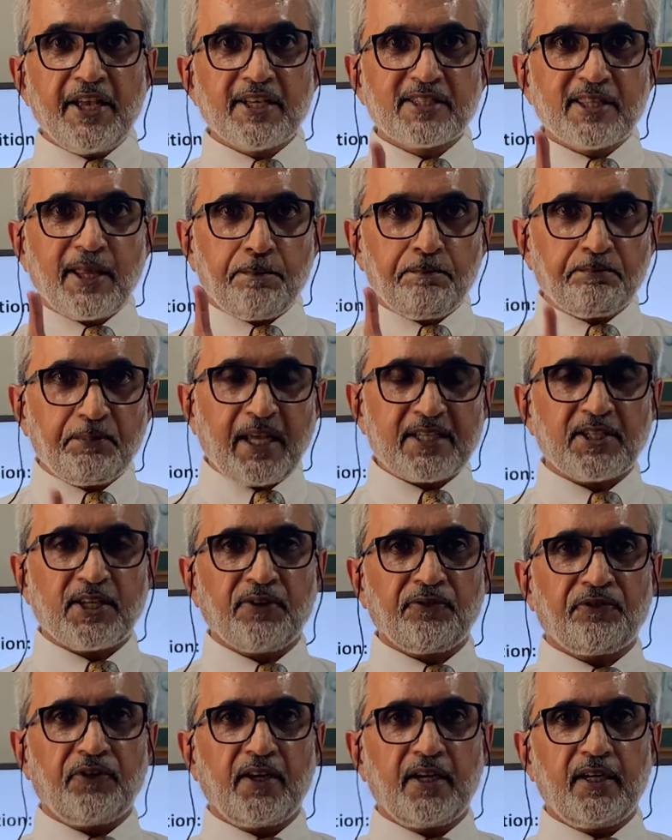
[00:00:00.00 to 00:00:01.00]
is the
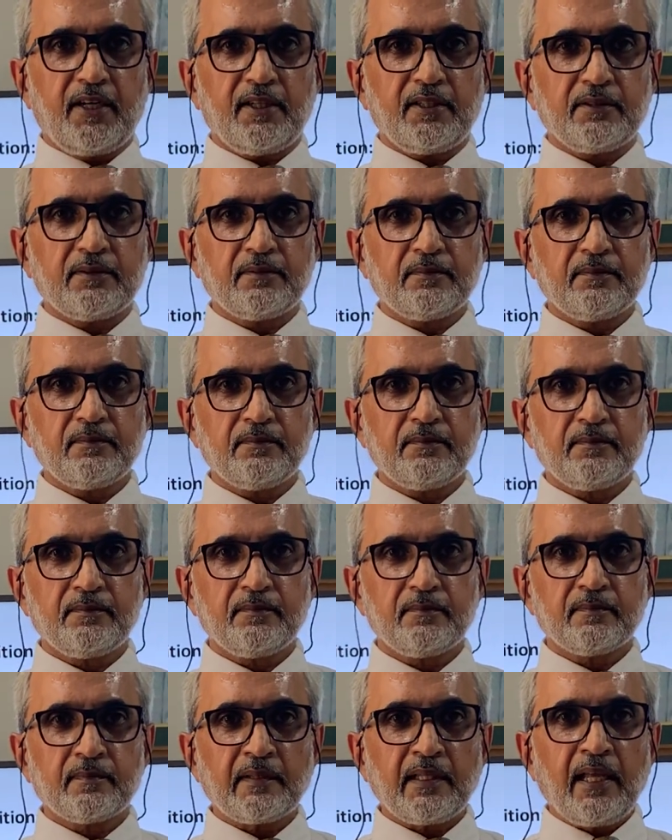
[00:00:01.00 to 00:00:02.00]
pressing finger
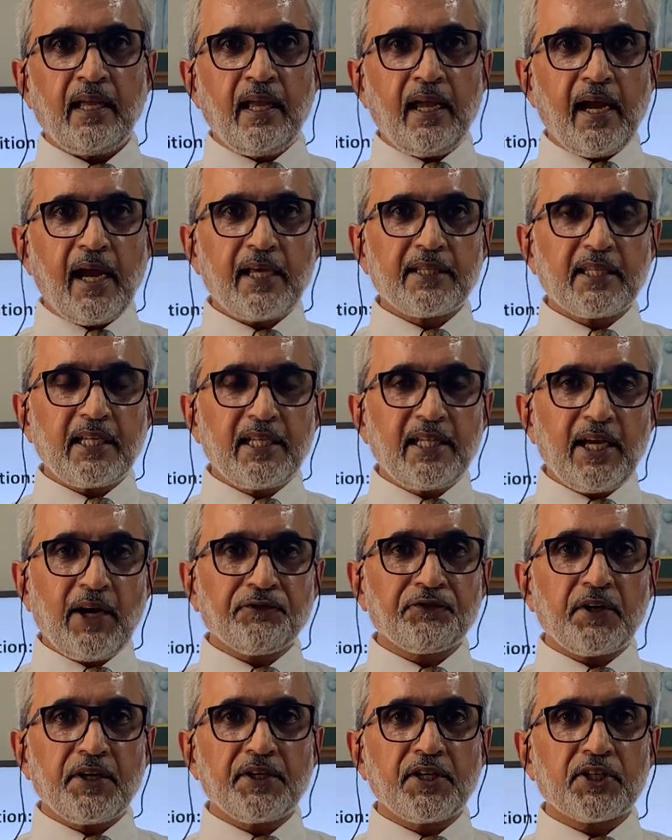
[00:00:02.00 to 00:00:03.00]
and the
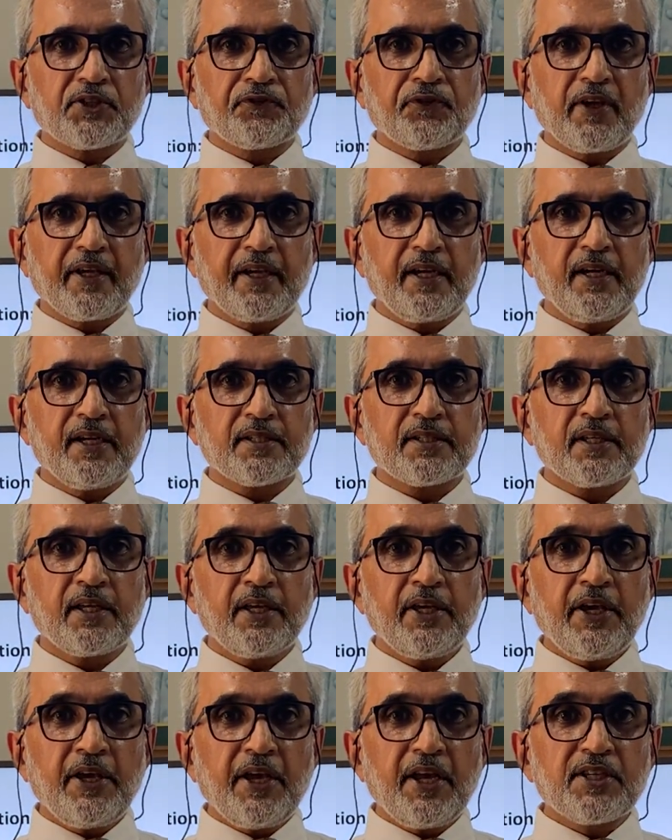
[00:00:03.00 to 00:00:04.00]
left index finger
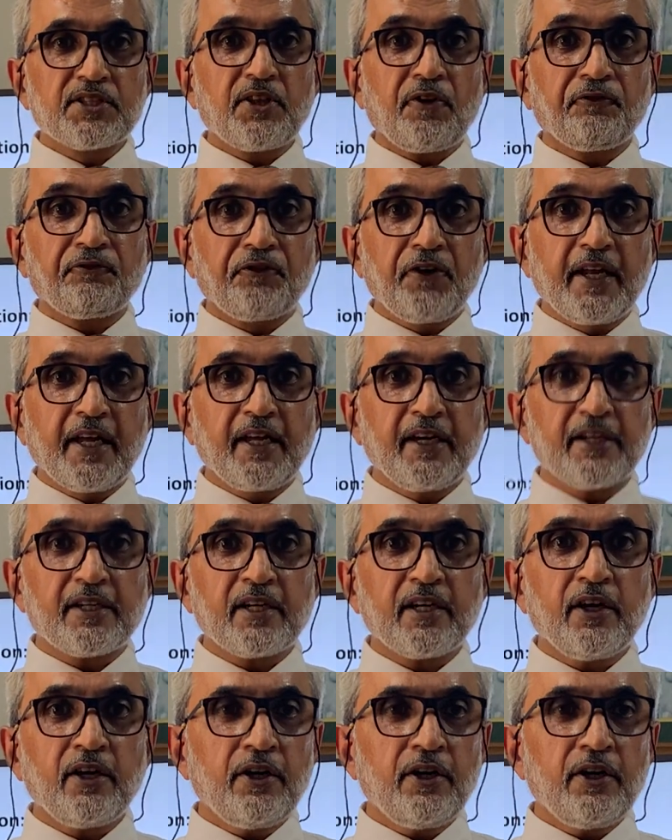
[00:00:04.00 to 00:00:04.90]
is the finger